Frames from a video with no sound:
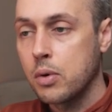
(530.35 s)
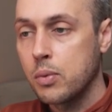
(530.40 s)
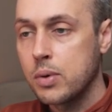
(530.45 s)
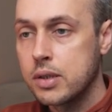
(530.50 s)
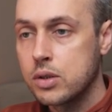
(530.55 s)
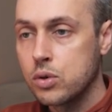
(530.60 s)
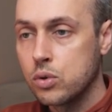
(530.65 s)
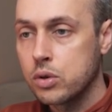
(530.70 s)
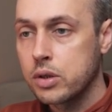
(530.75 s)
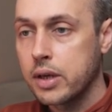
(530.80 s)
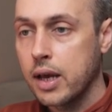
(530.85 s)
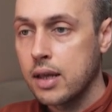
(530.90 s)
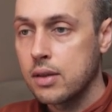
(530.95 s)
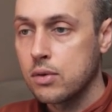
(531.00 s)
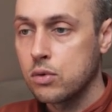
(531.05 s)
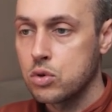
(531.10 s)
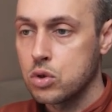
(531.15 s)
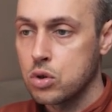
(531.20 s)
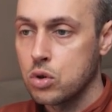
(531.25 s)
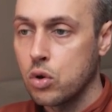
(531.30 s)
but we don't get
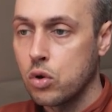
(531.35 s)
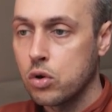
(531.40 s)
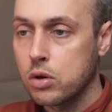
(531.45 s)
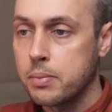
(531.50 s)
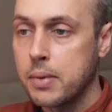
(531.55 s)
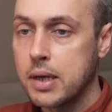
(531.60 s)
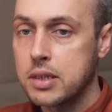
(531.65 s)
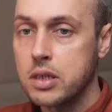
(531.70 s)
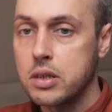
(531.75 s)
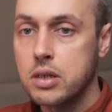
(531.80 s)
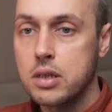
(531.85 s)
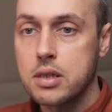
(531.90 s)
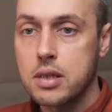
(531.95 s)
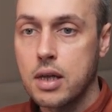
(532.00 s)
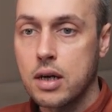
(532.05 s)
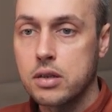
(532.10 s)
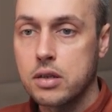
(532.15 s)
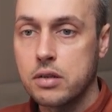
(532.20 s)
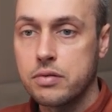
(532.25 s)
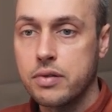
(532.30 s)
those log messages
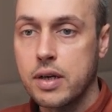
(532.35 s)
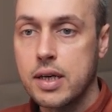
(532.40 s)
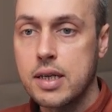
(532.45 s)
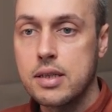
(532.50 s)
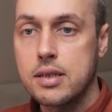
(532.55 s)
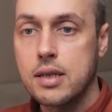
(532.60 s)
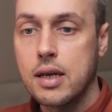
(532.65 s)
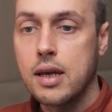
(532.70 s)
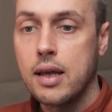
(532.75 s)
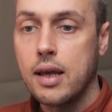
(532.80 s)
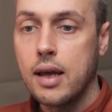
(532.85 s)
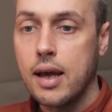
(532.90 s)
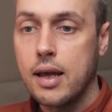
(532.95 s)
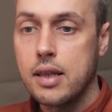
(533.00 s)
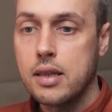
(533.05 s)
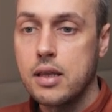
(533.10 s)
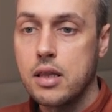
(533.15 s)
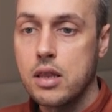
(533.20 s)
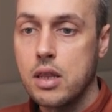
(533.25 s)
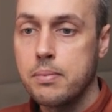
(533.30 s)
that are defined
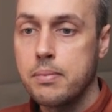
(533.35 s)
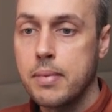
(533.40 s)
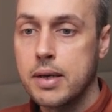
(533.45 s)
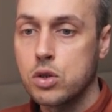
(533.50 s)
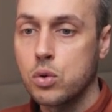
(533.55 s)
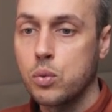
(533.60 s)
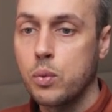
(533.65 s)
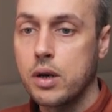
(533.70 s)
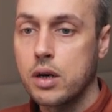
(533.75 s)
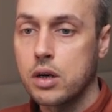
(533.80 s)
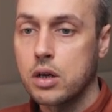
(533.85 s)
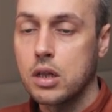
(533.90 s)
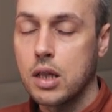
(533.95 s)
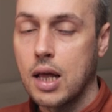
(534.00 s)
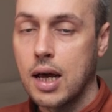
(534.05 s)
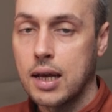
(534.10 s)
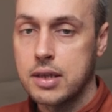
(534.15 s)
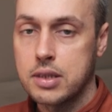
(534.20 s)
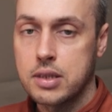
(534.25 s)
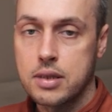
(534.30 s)
in the middleware
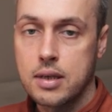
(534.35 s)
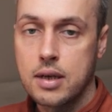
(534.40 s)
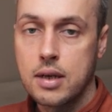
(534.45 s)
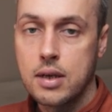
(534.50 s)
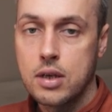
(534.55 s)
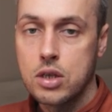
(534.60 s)
class.